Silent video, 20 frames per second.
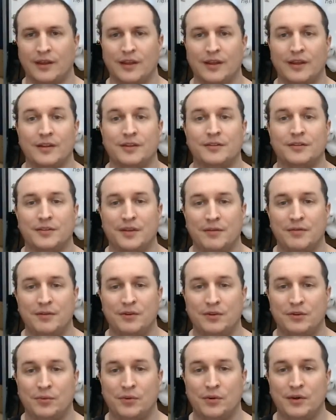
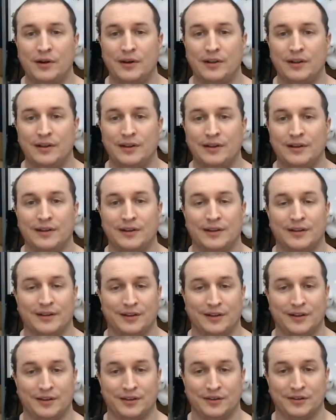720
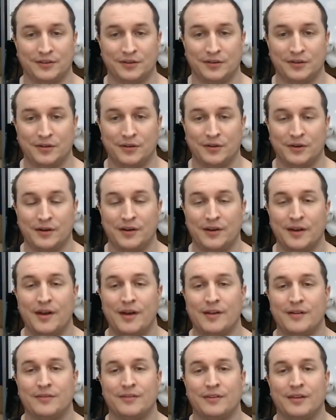is good
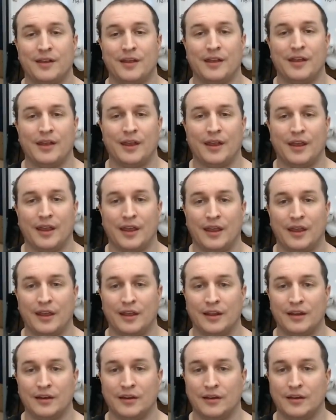enough,
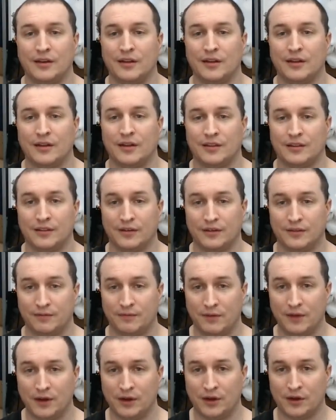and this
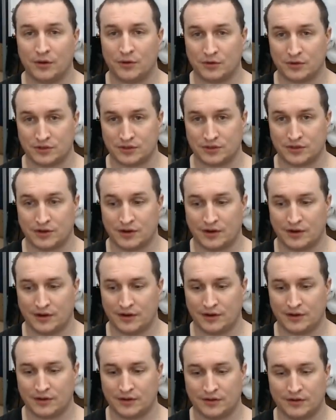video is shot
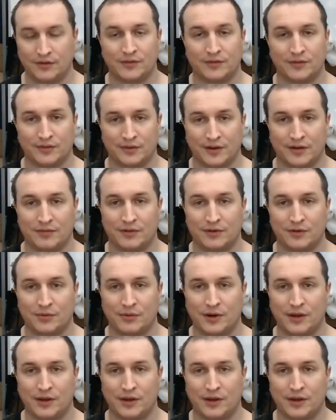in 720.